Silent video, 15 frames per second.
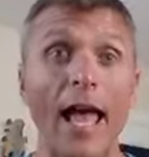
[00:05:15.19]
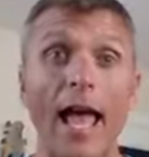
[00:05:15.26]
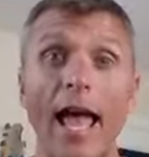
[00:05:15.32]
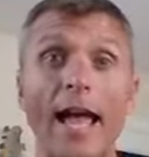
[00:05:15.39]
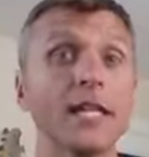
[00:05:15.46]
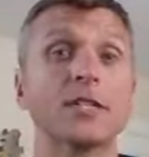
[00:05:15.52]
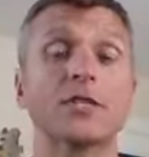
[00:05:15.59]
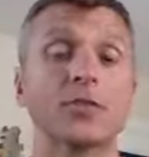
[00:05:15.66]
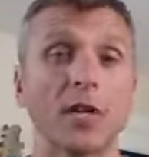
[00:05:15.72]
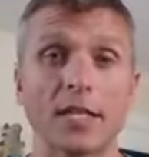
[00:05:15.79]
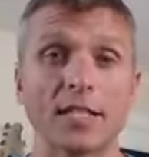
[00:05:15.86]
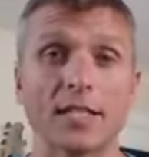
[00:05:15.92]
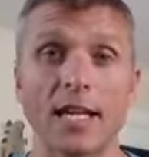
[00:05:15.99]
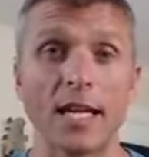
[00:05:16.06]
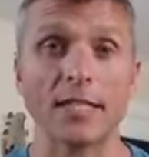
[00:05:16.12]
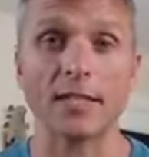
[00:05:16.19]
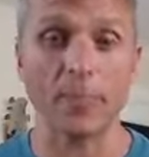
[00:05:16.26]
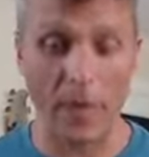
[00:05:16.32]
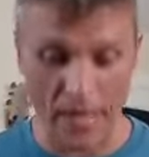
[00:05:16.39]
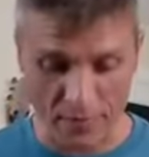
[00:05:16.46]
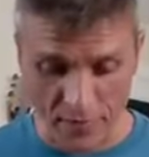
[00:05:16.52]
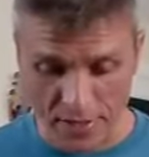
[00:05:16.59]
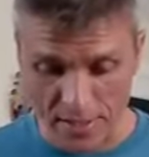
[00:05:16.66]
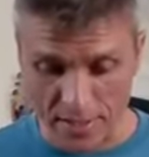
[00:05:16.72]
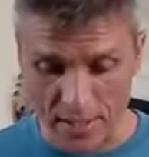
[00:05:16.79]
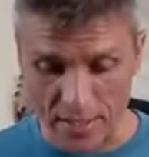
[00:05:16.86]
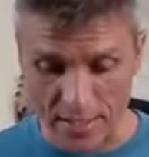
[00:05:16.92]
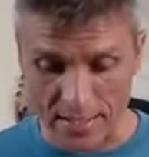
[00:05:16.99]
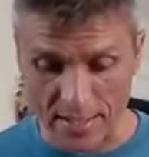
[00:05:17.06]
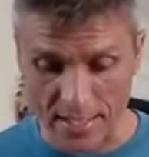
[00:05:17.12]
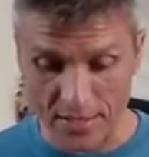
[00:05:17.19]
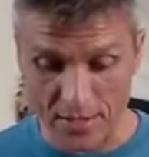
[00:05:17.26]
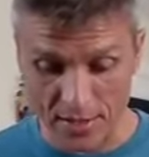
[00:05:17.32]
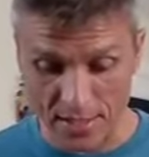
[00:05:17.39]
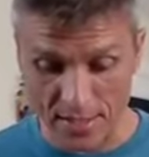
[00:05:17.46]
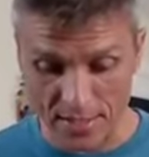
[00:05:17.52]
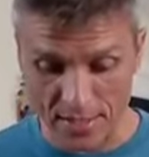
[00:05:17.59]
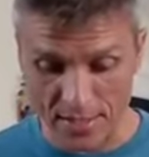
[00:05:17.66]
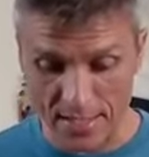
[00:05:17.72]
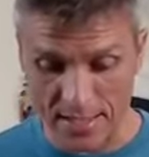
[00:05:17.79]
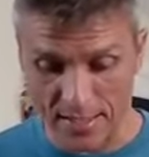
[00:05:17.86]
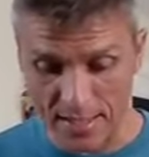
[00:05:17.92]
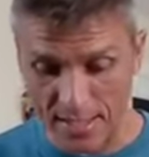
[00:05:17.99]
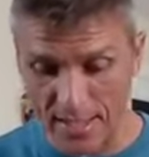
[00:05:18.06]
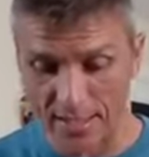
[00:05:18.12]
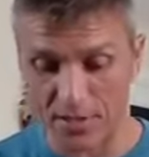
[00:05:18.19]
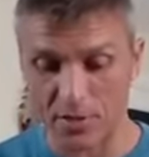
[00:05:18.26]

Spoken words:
any trust that has a beneficiary essentially is a Sestakey.